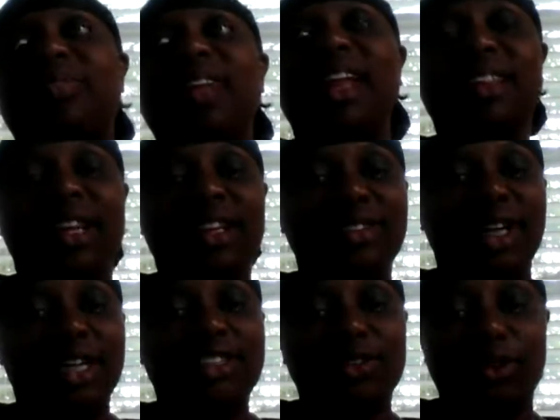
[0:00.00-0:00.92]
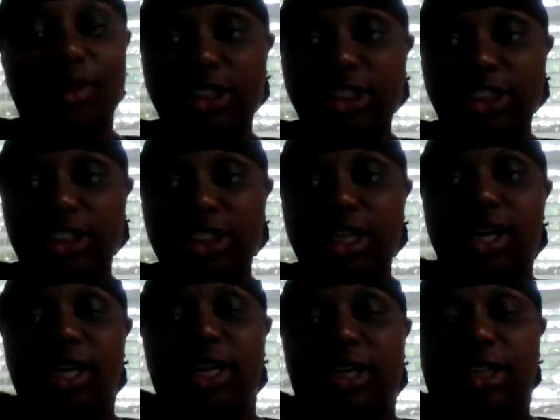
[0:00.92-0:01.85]
thank you guys for watching.
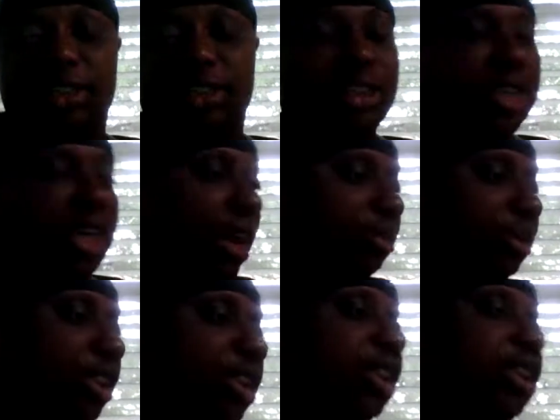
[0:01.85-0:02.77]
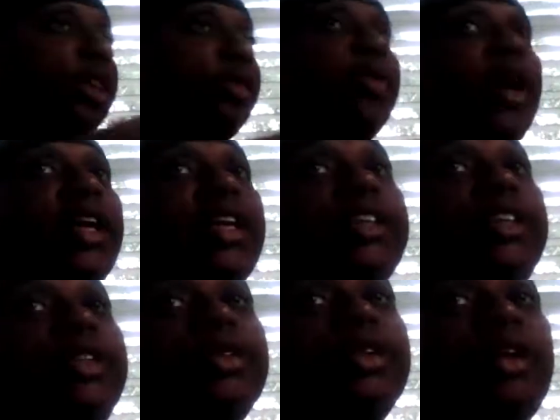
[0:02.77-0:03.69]
Today, I'm just gonna get right
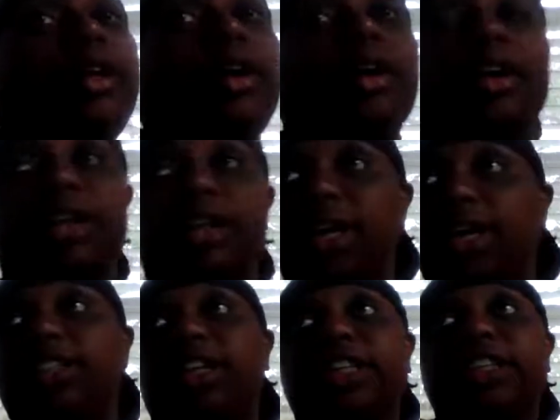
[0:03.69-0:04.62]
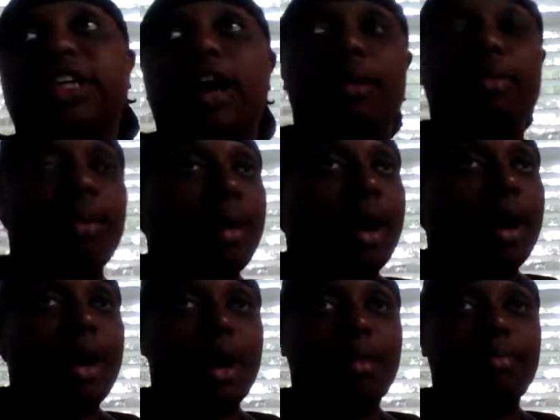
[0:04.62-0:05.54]
into it. Earlier, I tried to call my
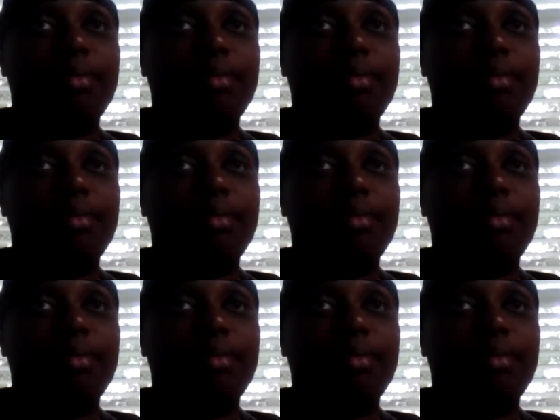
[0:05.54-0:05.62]
mom,